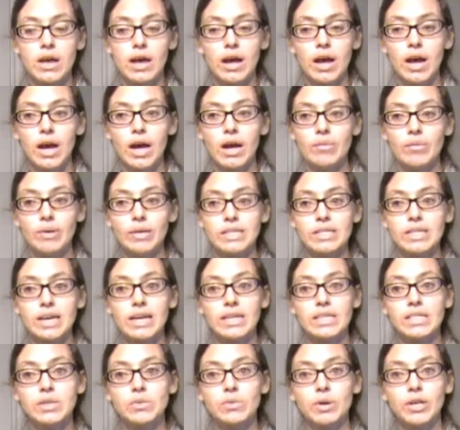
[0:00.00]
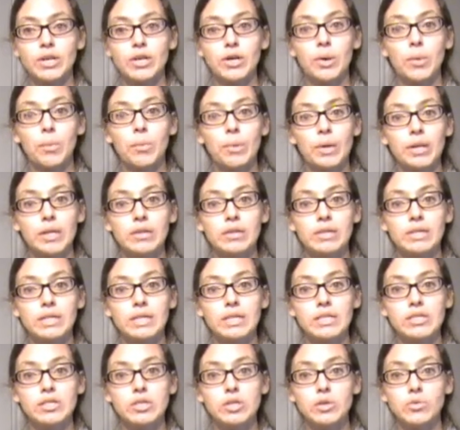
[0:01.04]
it takes away your
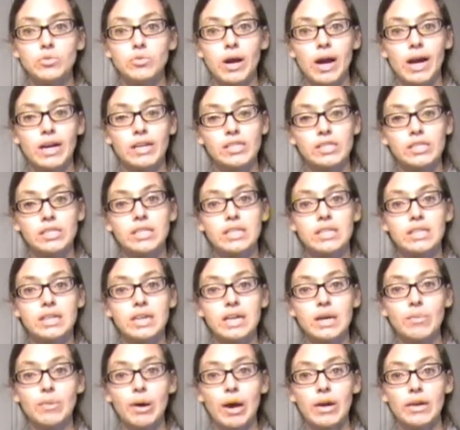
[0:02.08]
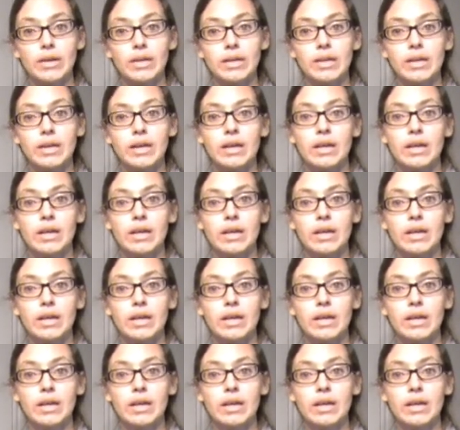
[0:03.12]
ability to rationally think about it.